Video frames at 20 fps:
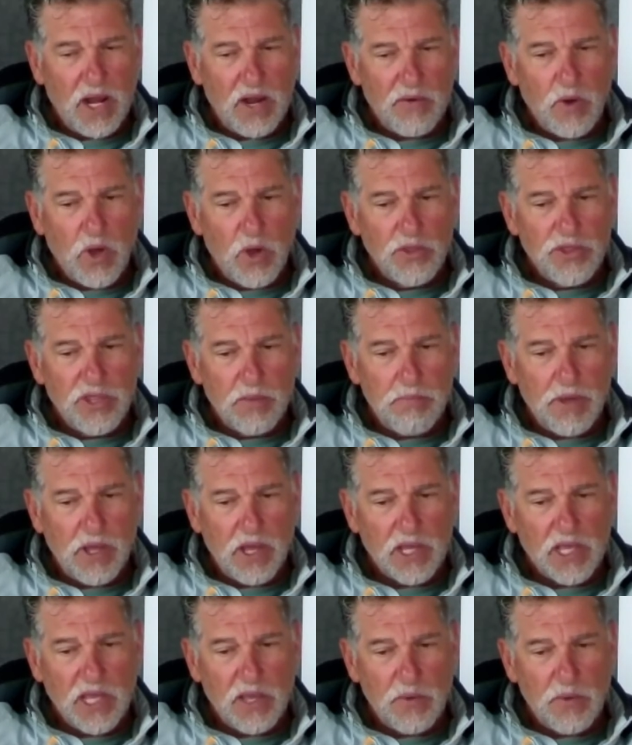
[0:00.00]
I wrote the
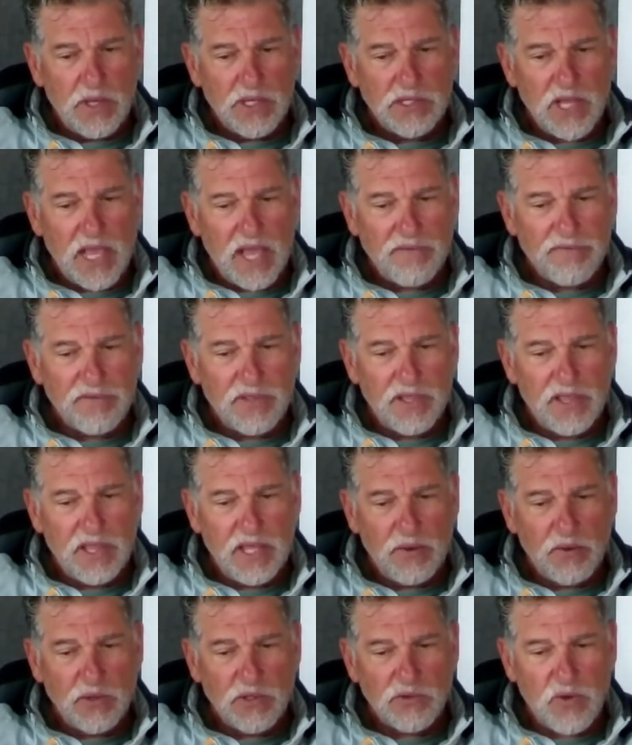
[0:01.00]
book, it was
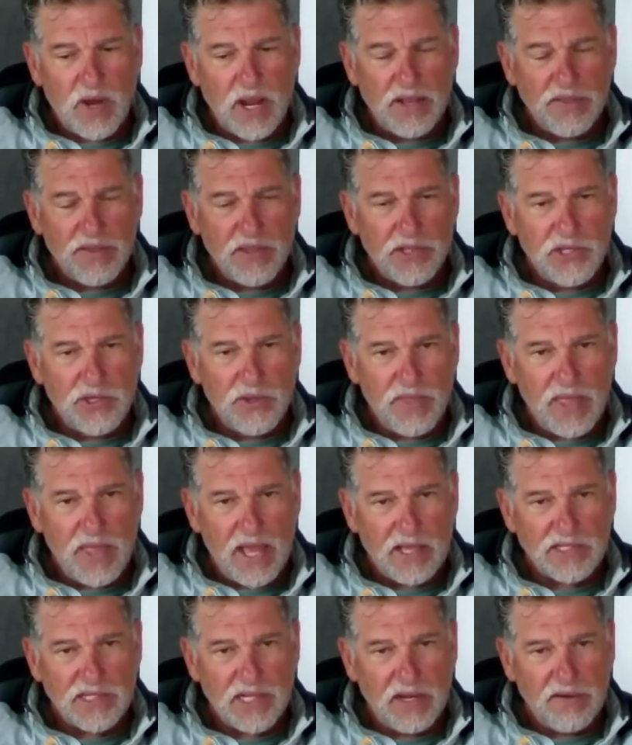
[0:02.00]
right at the
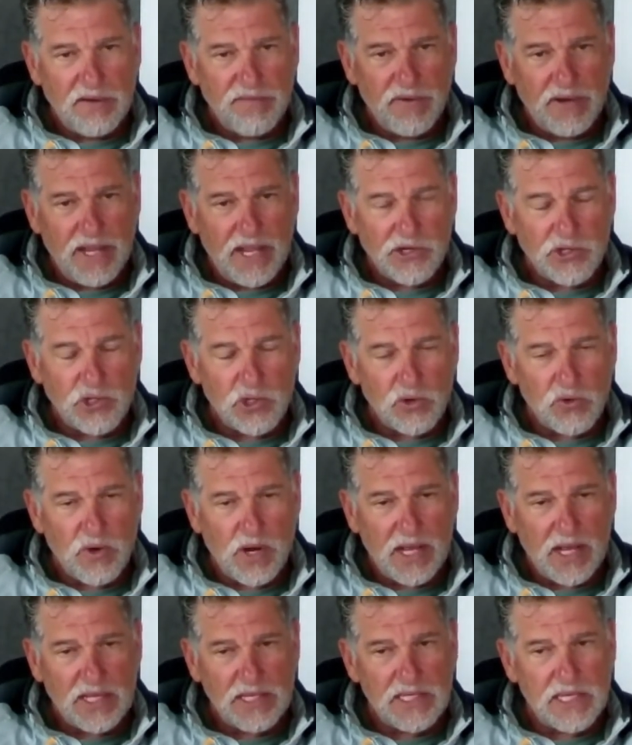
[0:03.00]
2008 financial
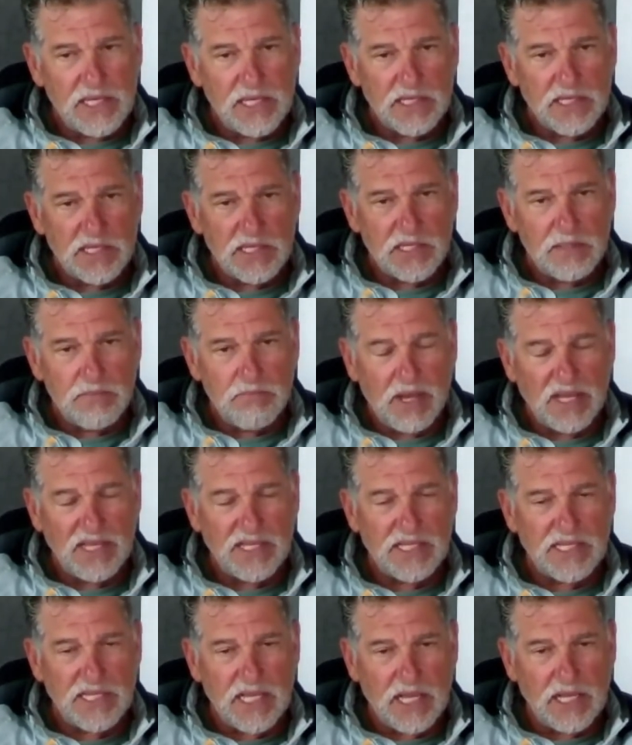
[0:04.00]
crisis. My
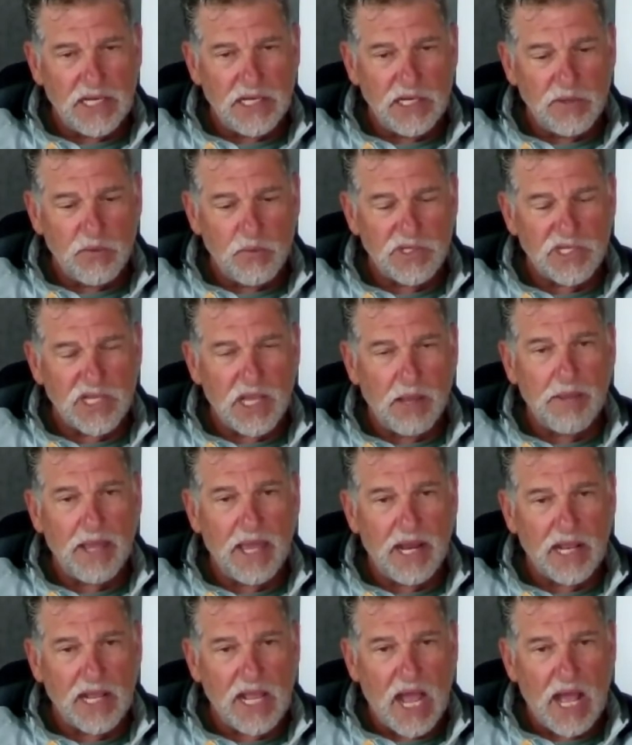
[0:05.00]
son was coming
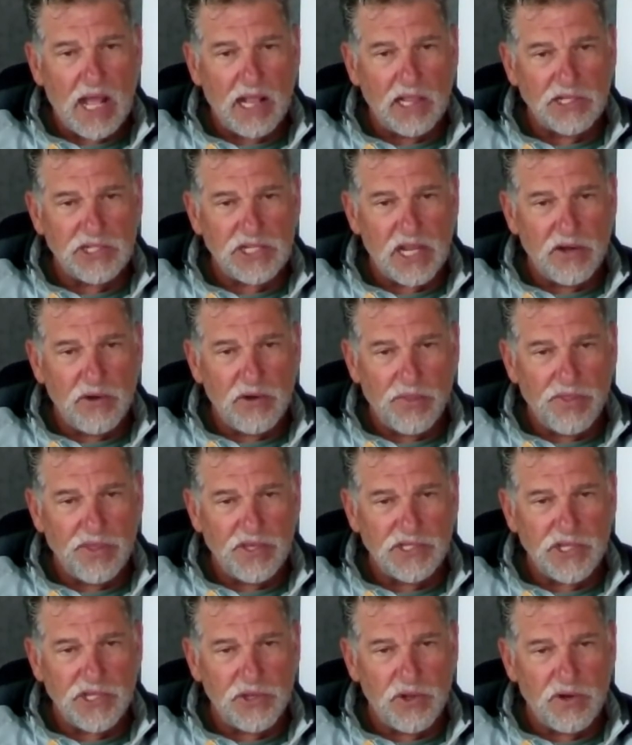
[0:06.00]
out of college at
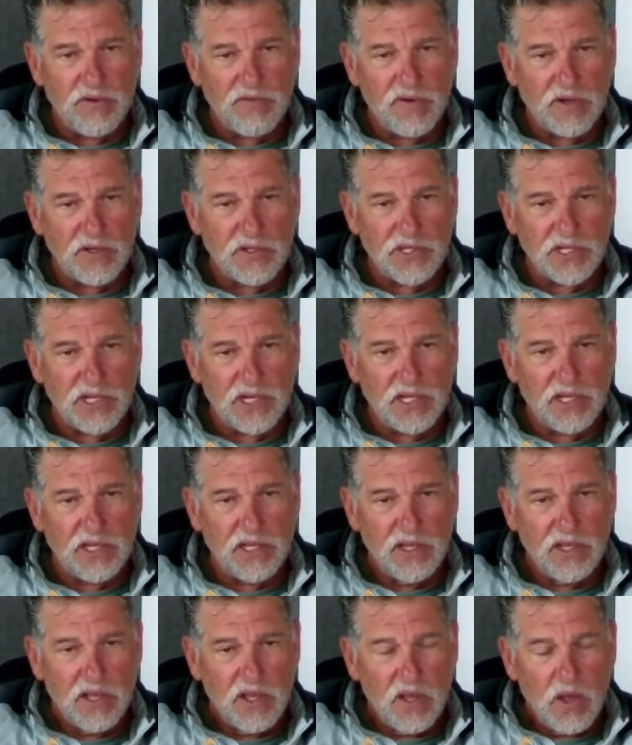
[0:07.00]
Northeastern University.
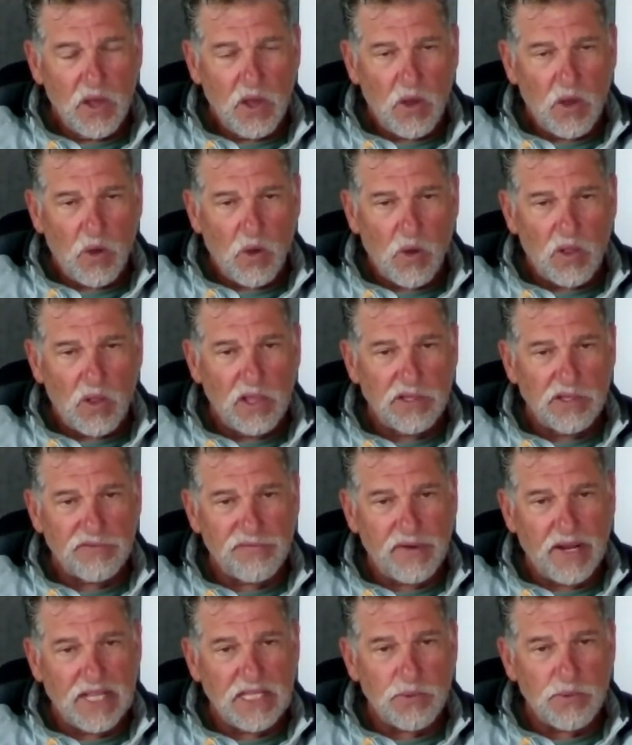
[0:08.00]
All his
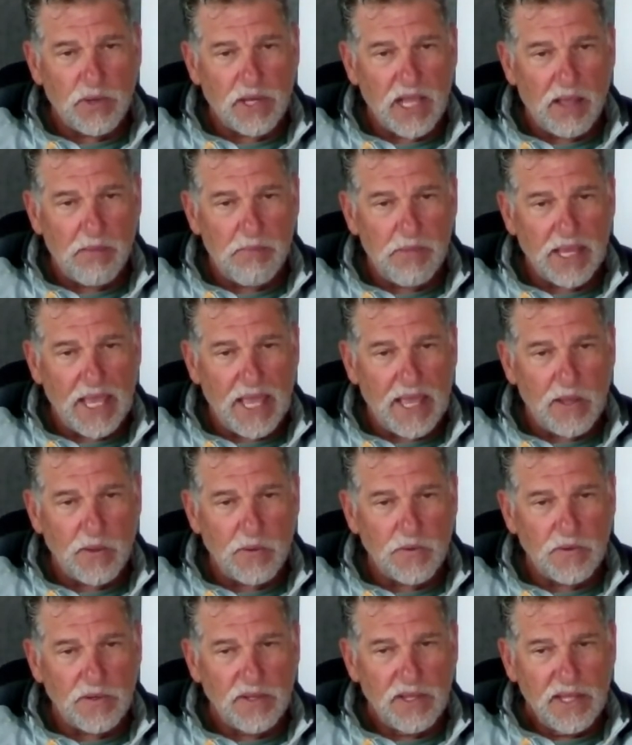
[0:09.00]
friends were coming
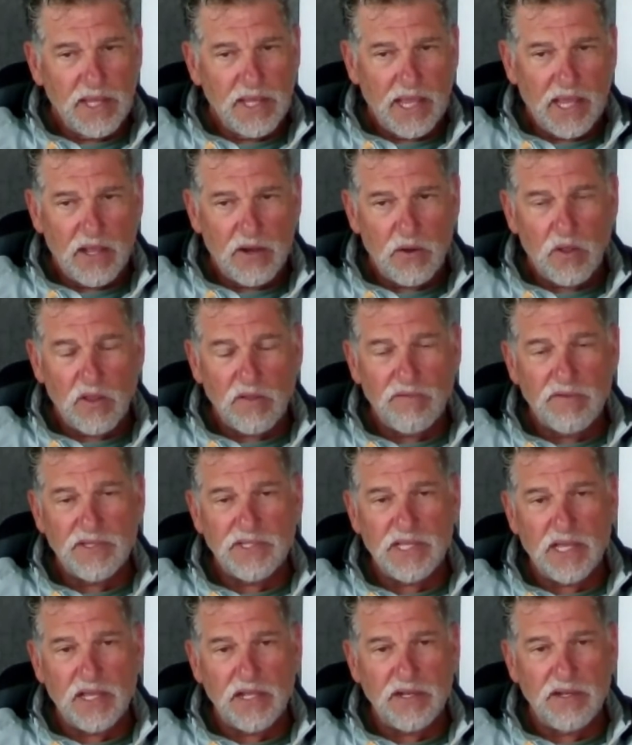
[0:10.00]
out, and all of a
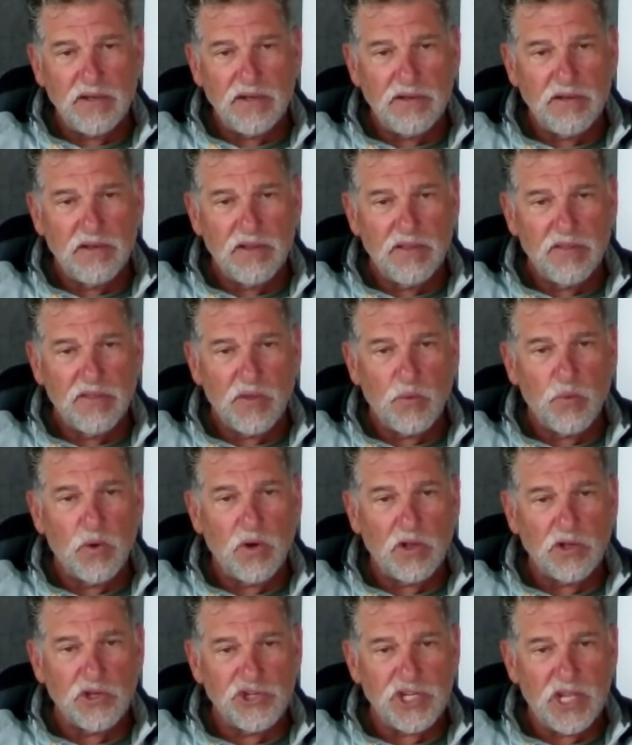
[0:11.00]
sudden, the
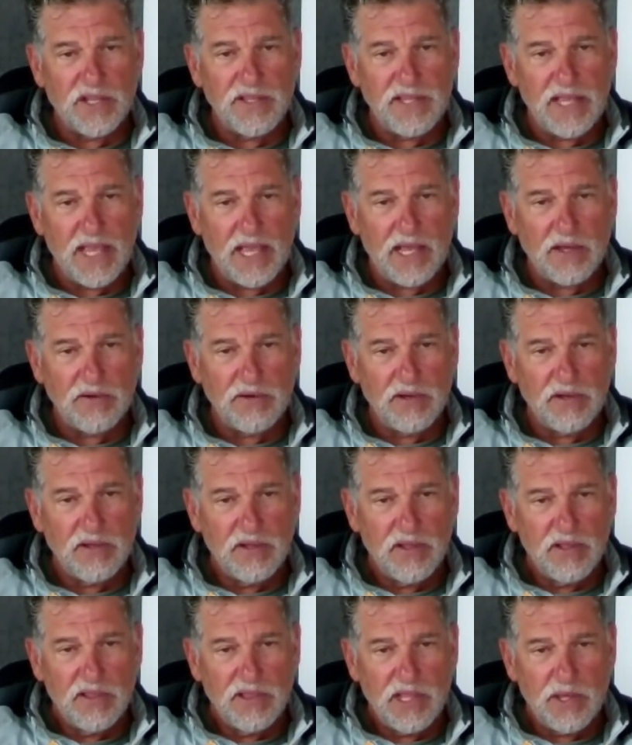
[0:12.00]
world shut down.
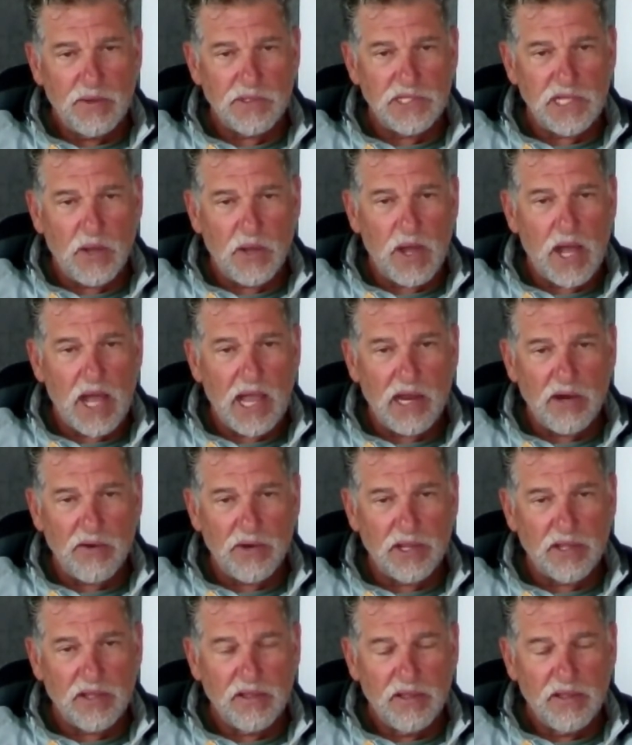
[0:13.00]
There was no
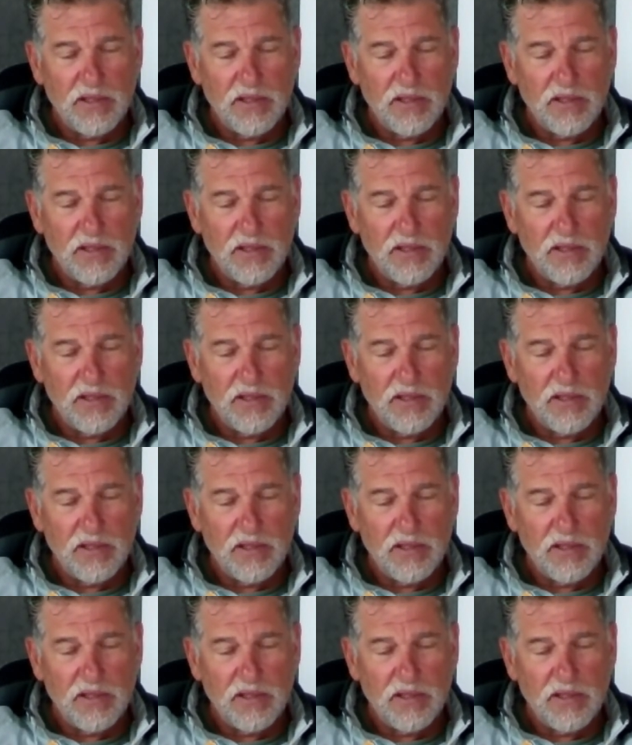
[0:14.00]
hiring.